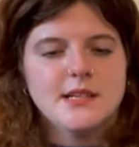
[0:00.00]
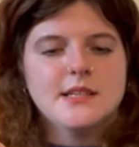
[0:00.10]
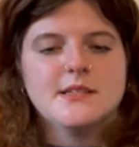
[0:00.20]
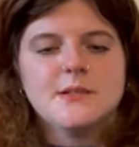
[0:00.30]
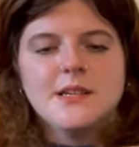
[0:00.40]

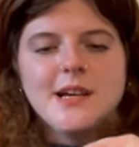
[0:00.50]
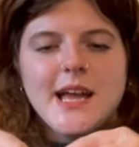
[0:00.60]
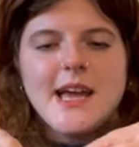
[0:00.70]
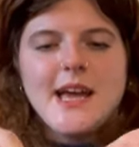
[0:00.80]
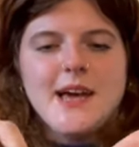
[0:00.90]
So here
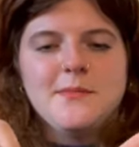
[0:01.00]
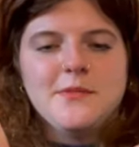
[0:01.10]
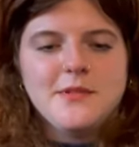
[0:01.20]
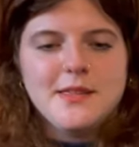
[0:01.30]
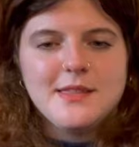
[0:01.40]
I am
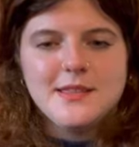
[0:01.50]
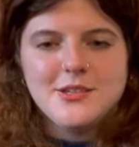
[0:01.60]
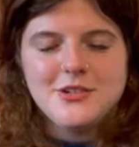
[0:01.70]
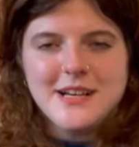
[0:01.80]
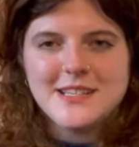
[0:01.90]
with the
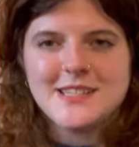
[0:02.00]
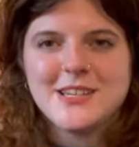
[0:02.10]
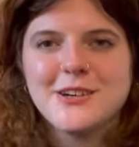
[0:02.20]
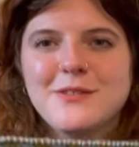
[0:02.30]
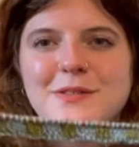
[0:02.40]
dress
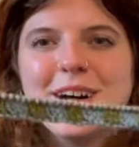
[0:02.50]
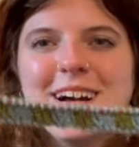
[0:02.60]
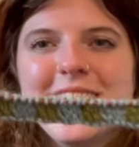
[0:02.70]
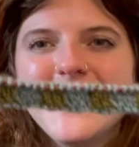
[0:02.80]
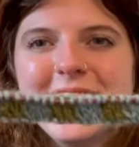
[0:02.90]
so
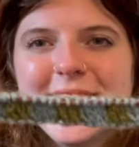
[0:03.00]
far.